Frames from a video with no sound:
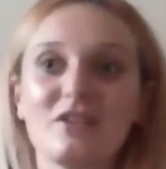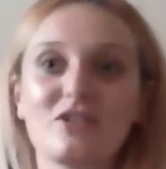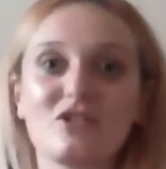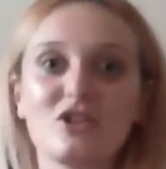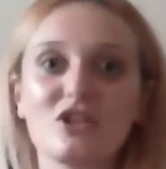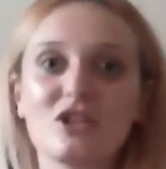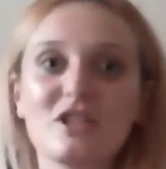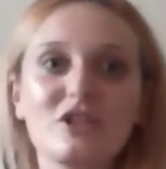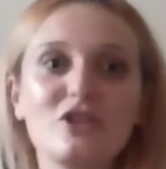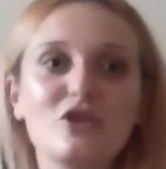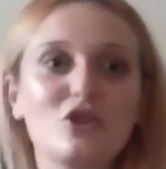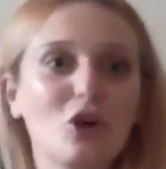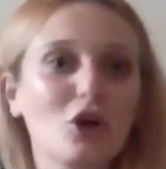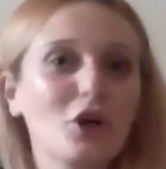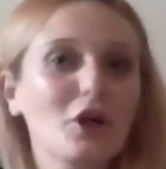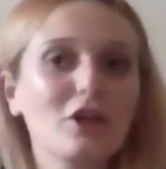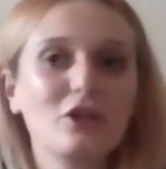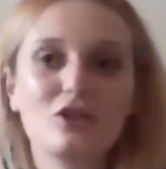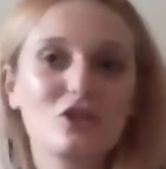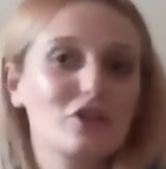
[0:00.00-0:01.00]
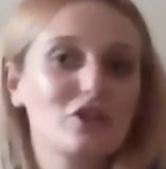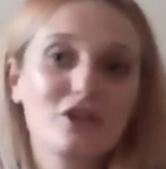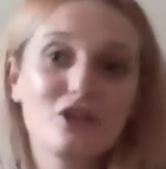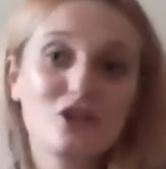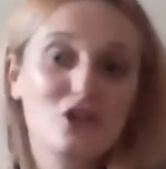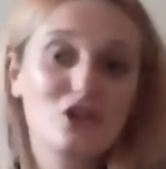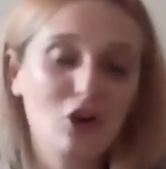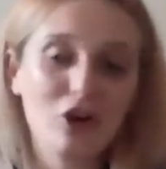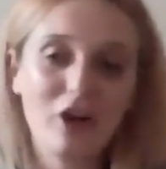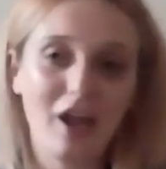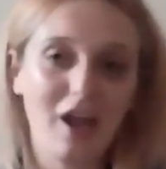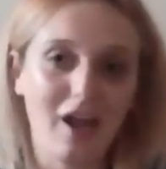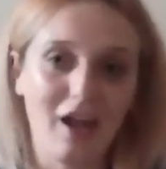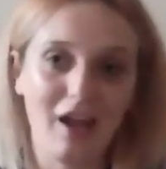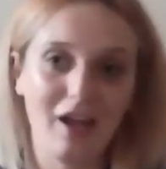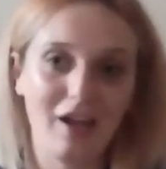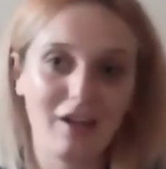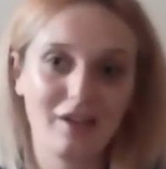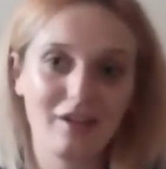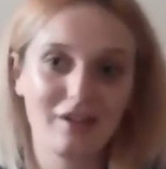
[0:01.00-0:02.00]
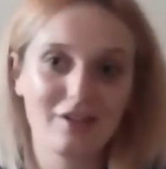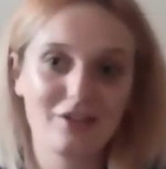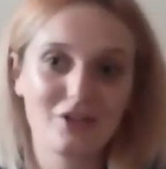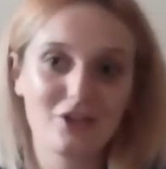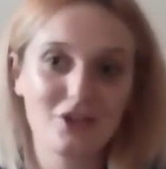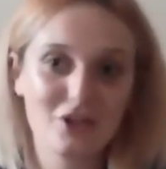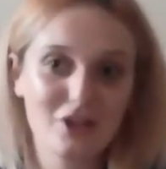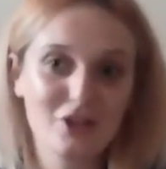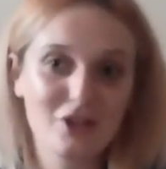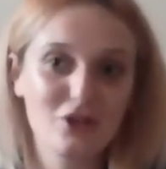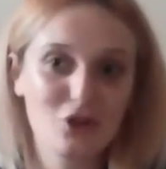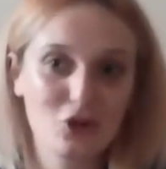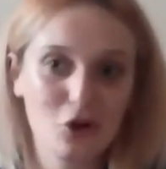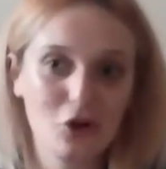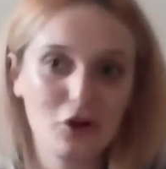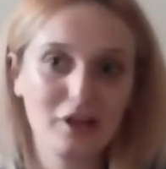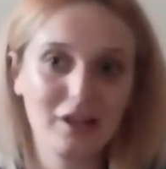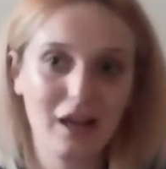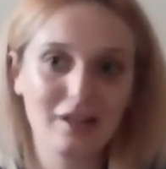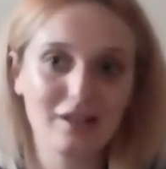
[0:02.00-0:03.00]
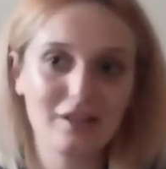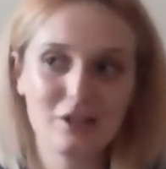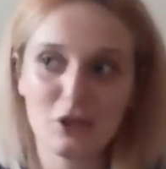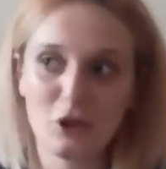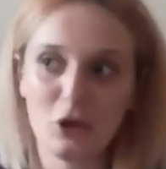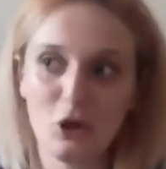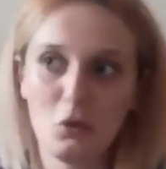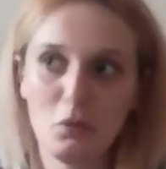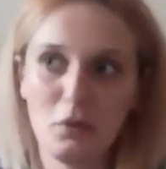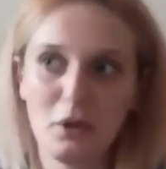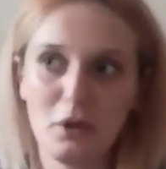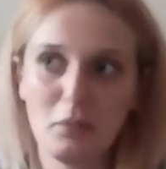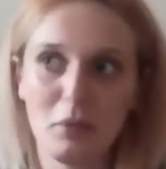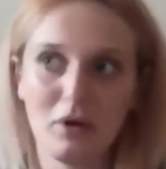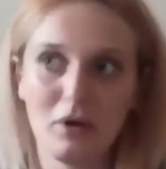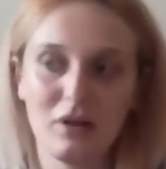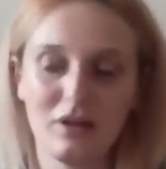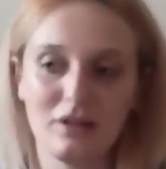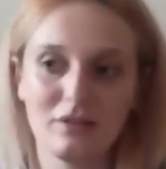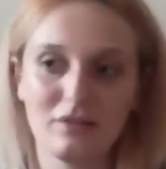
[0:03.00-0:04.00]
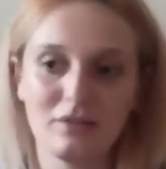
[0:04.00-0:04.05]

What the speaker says: Just enjoy it. just enjoy getting to know people